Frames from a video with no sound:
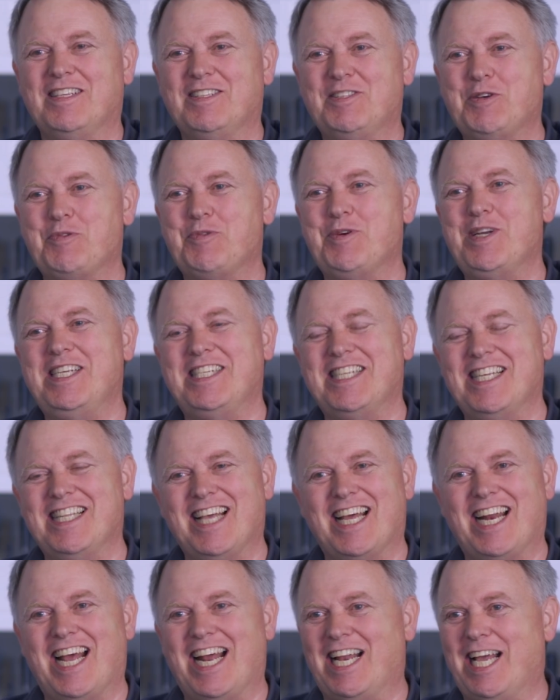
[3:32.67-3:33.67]
The reason
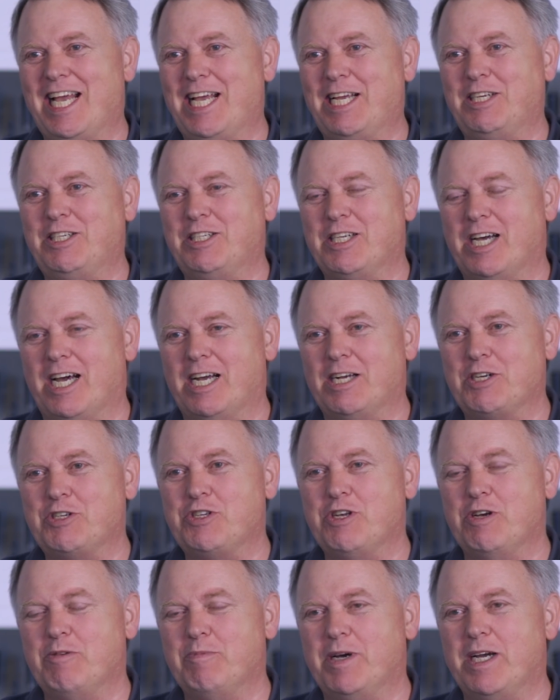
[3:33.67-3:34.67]
that I like dogs
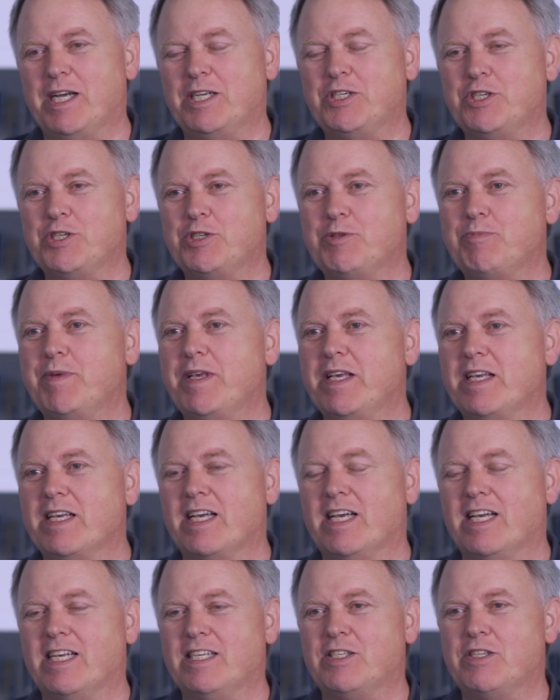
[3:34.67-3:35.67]
so much is
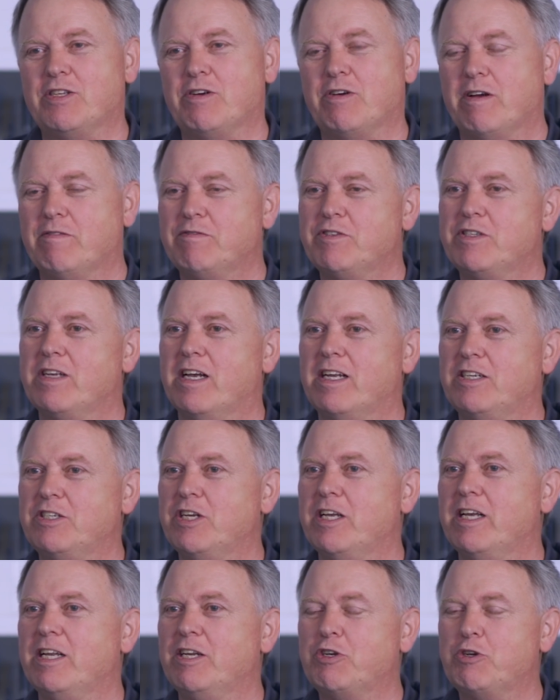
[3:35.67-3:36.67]
because they're of
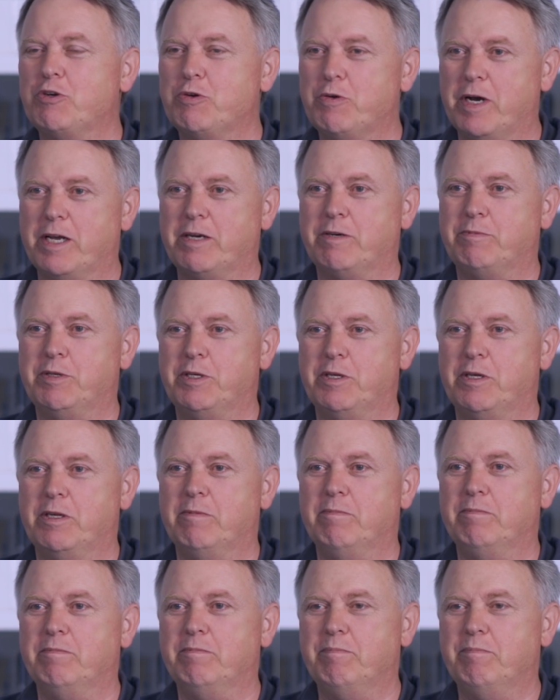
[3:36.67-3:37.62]
such incredible